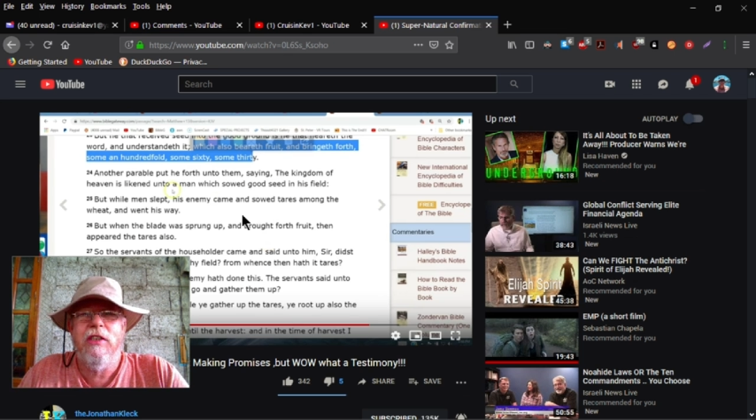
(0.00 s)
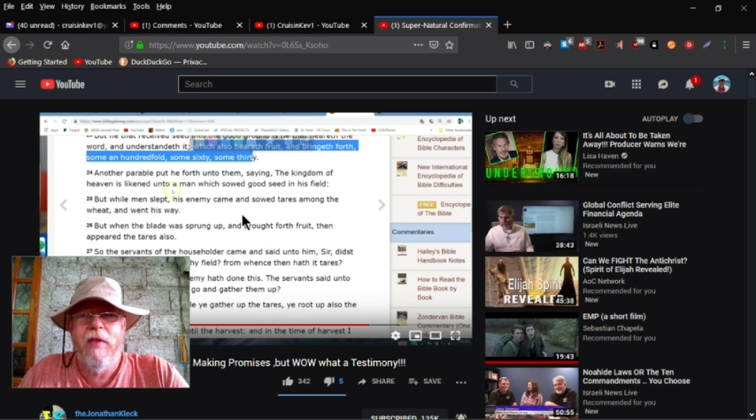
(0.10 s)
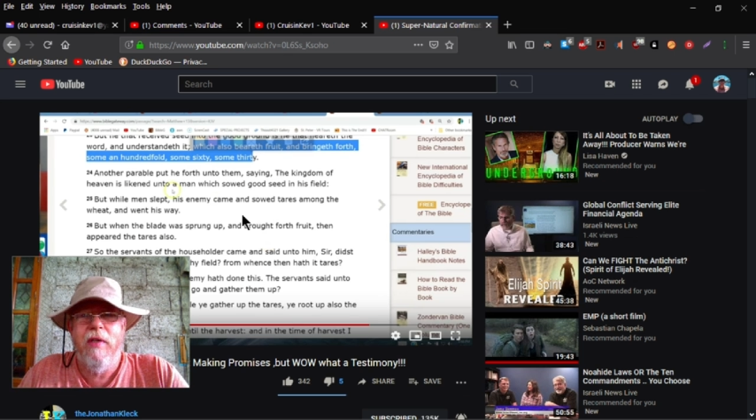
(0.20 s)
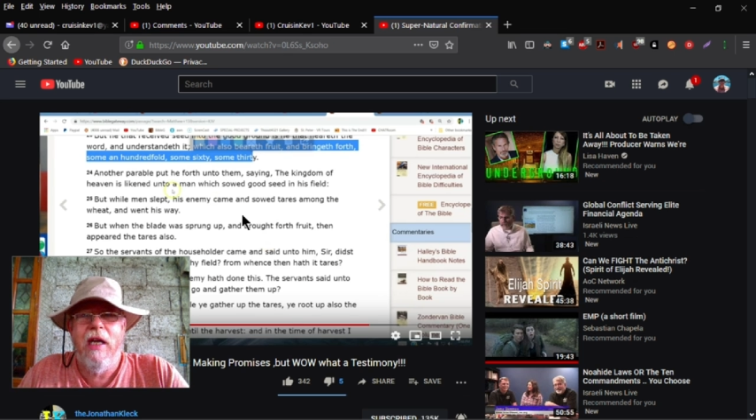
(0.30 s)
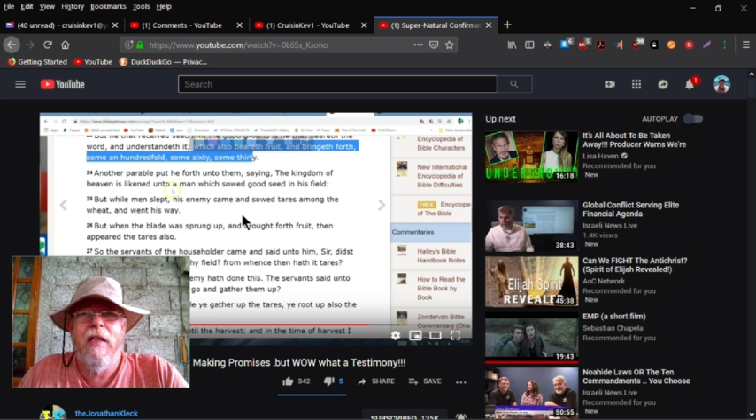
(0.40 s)
We've
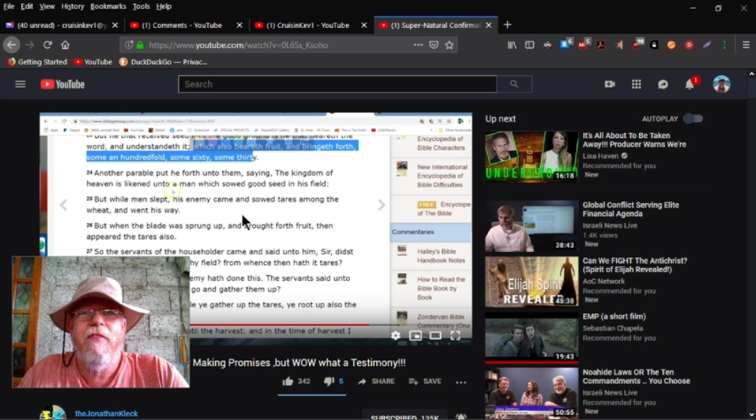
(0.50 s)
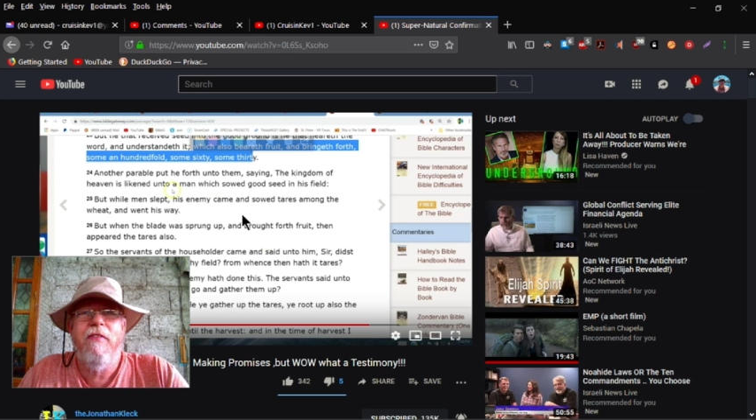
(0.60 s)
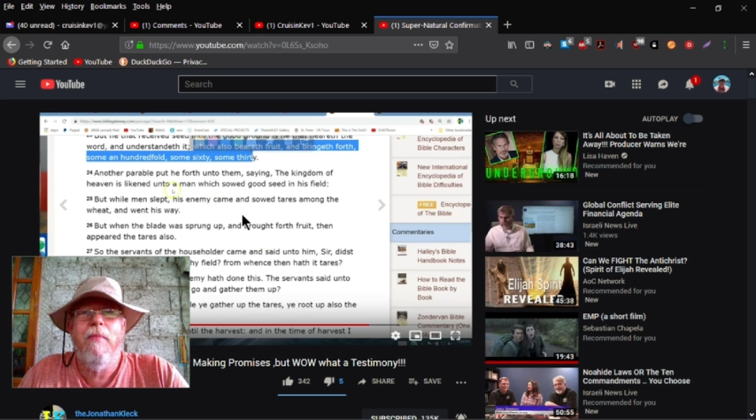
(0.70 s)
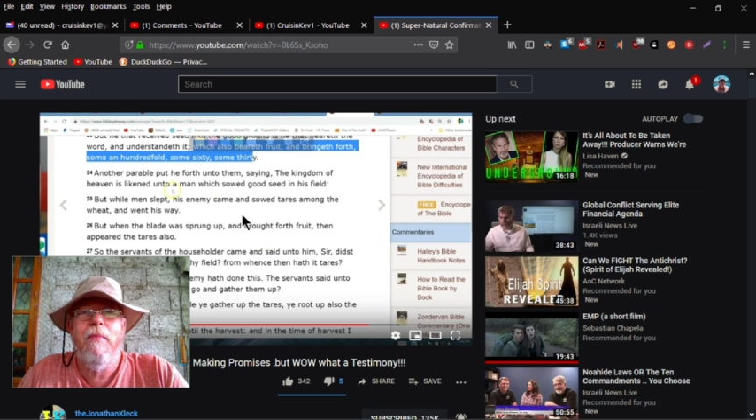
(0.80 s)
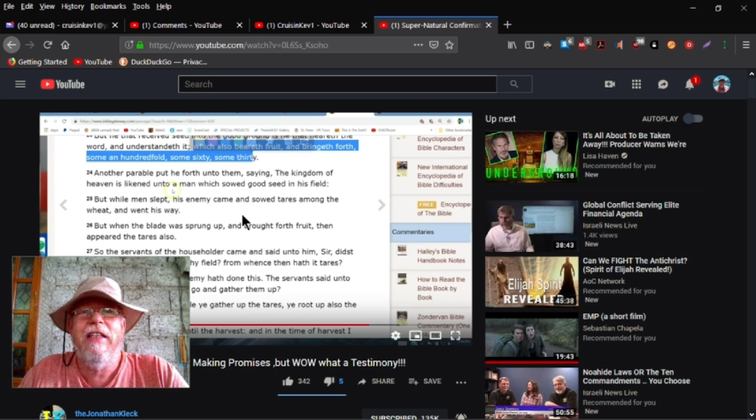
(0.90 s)
got enough
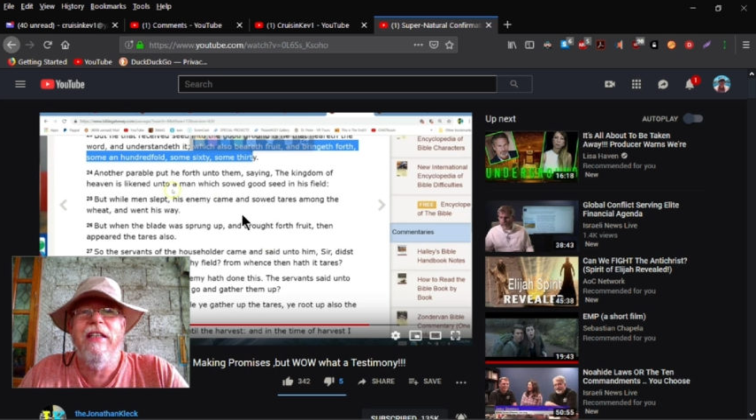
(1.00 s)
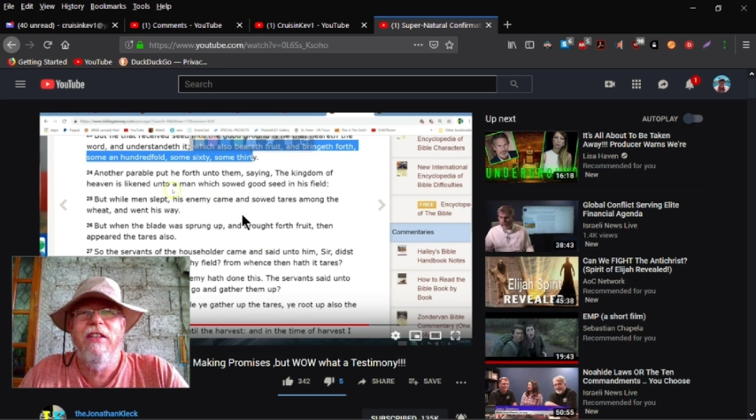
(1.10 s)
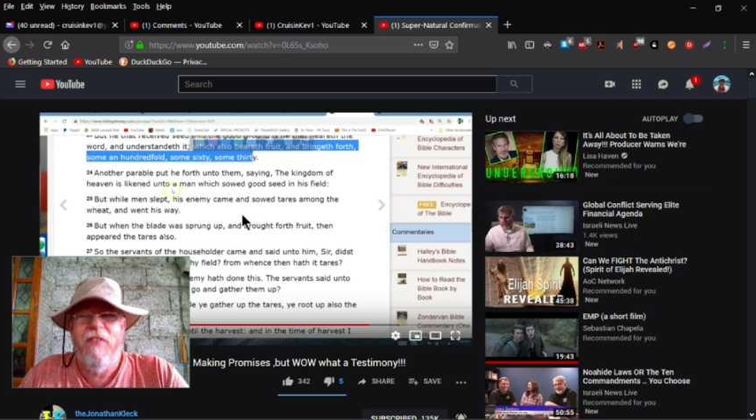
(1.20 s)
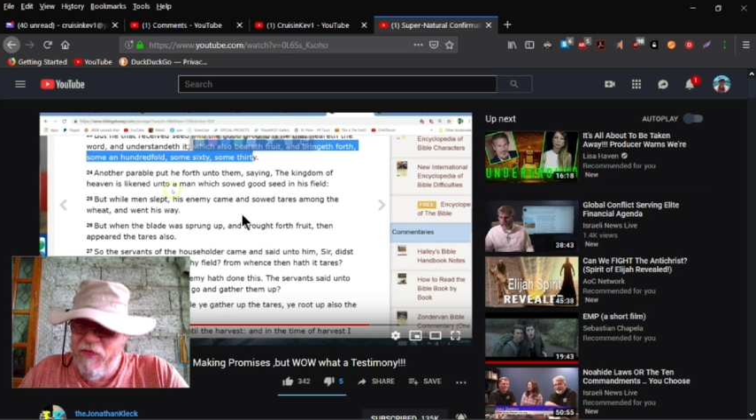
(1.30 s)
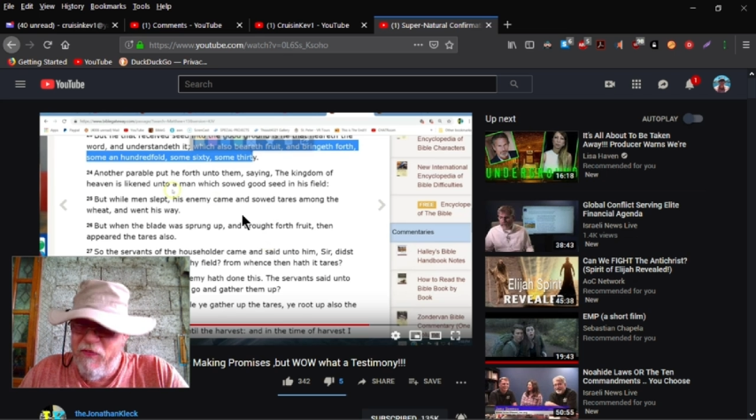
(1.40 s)
money to
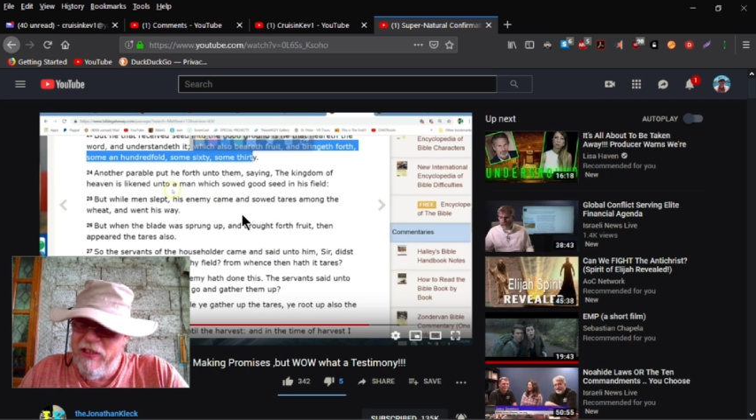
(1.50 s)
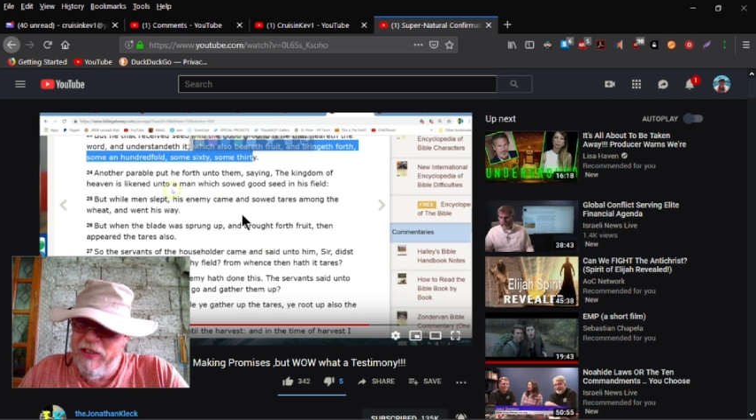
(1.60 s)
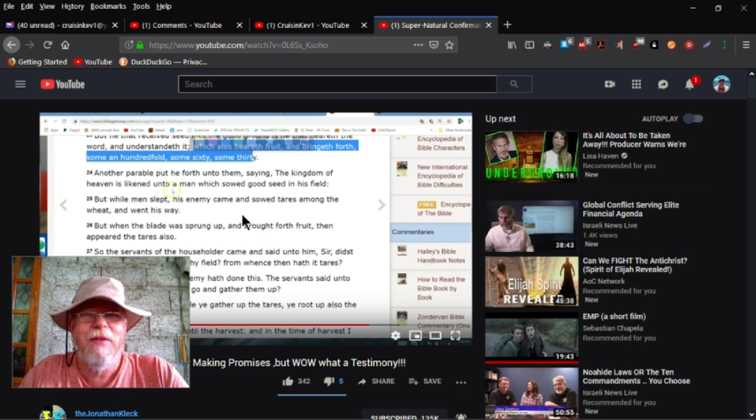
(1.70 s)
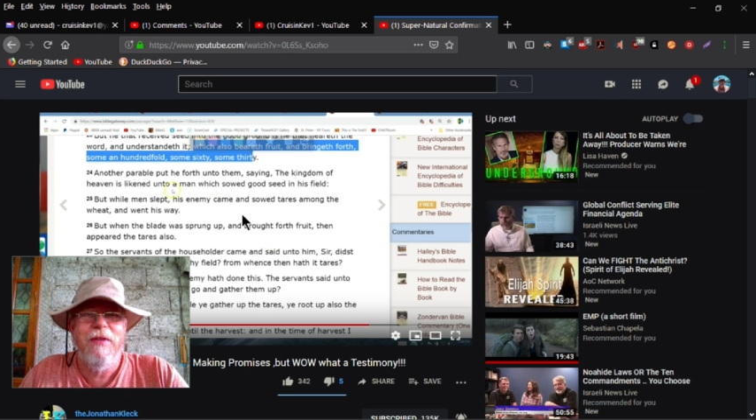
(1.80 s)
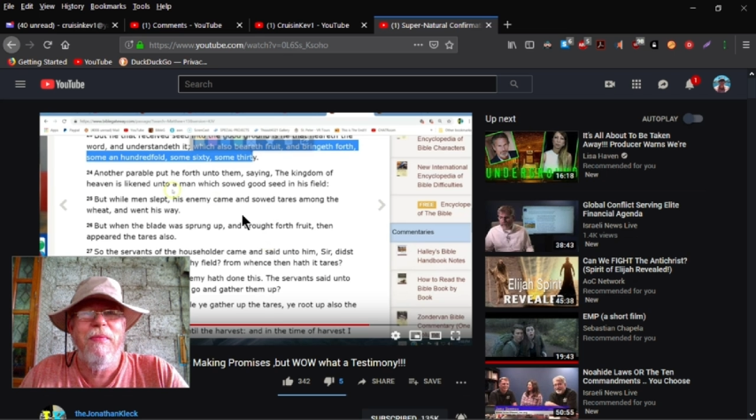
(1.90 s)
feed
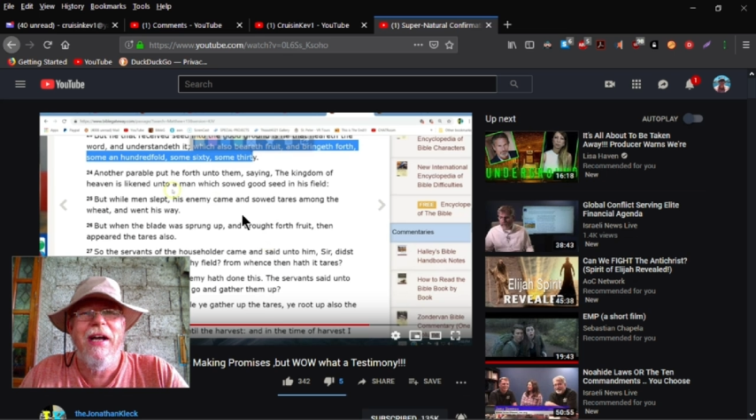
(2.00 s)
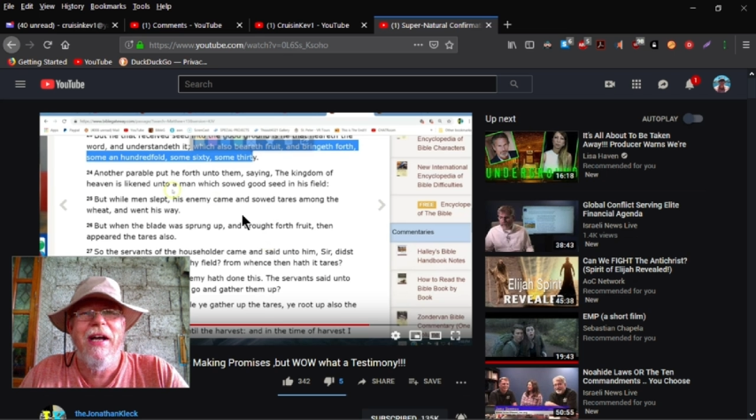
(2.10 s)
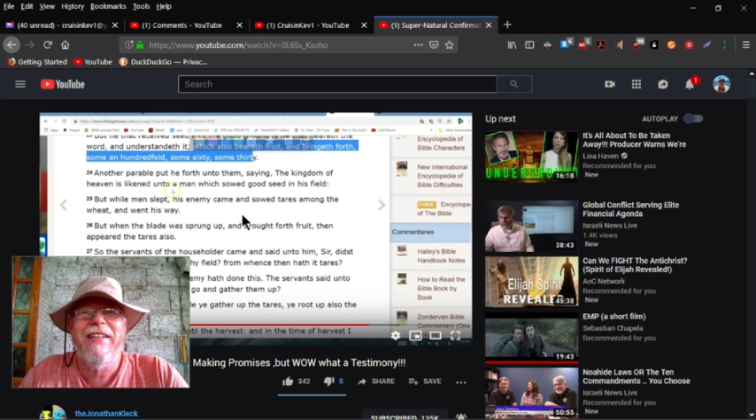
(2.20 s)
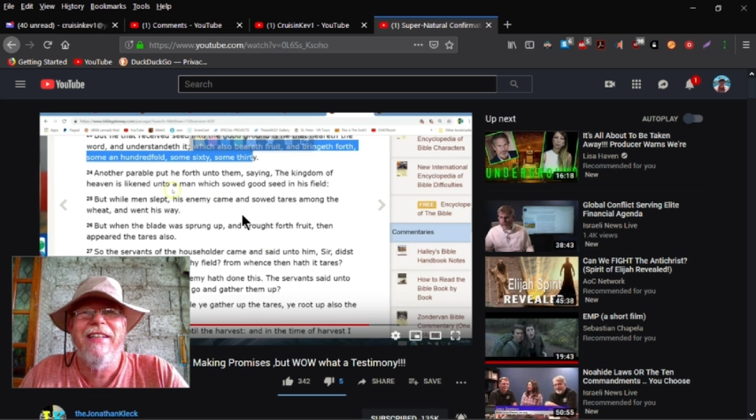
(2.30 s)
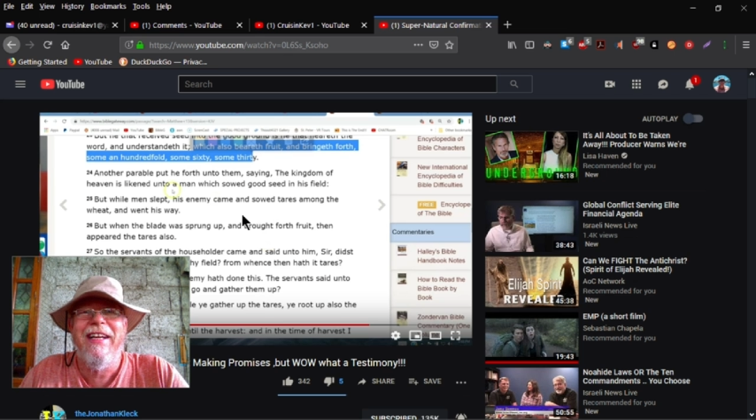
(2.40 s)
some
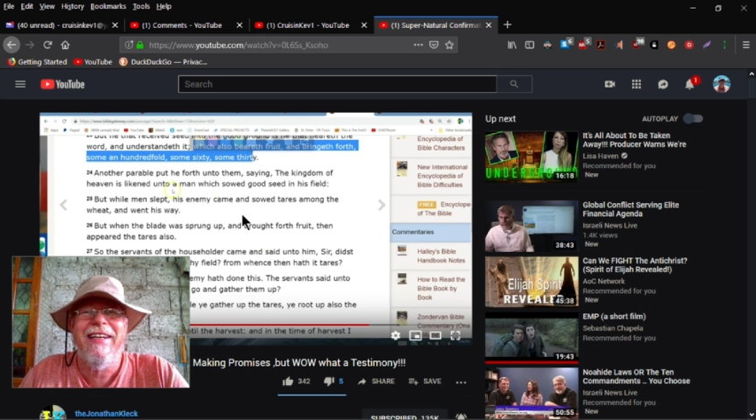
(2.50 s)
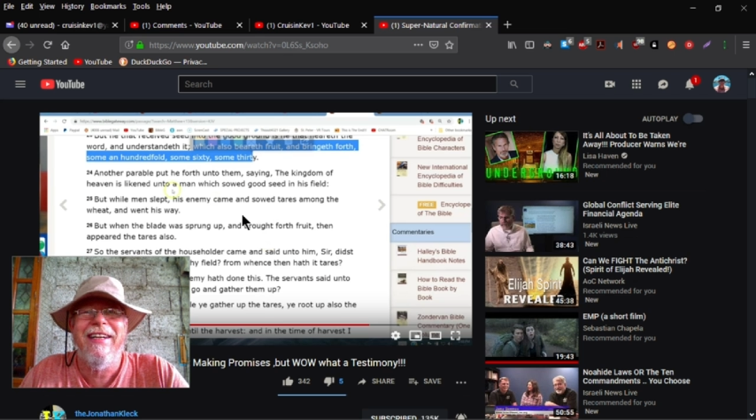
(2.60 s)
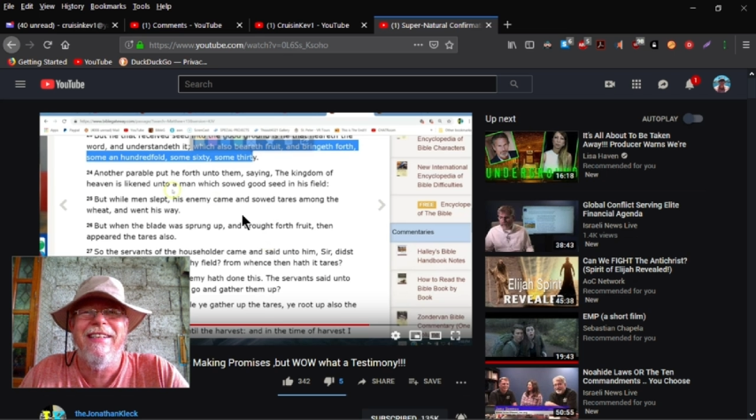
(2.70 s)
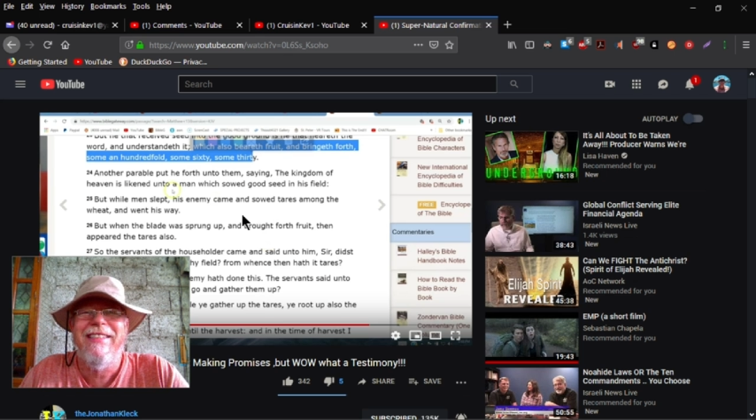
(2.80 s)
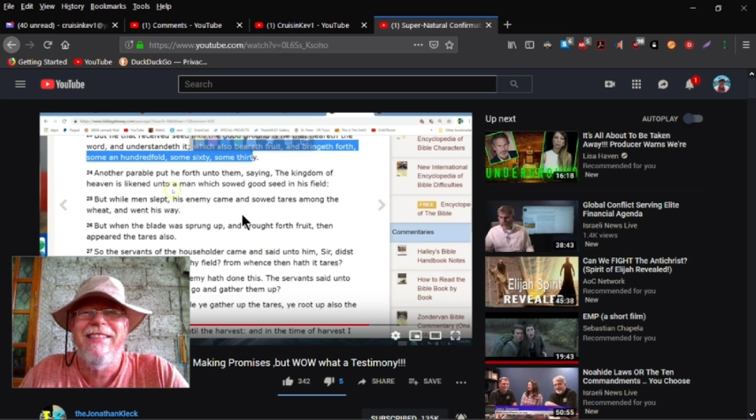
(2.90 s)
mountain kids.